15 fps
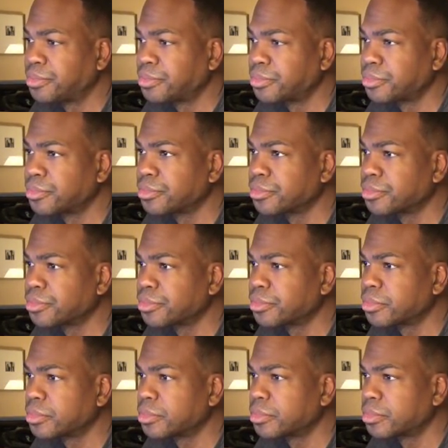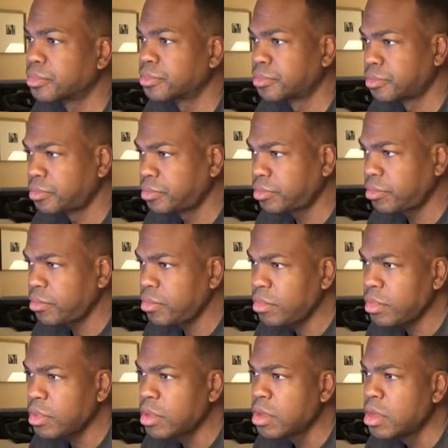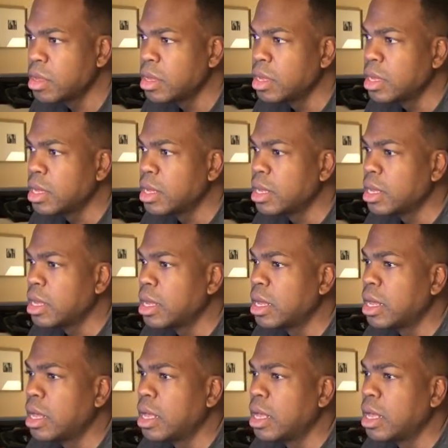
No one is speaking in this clip.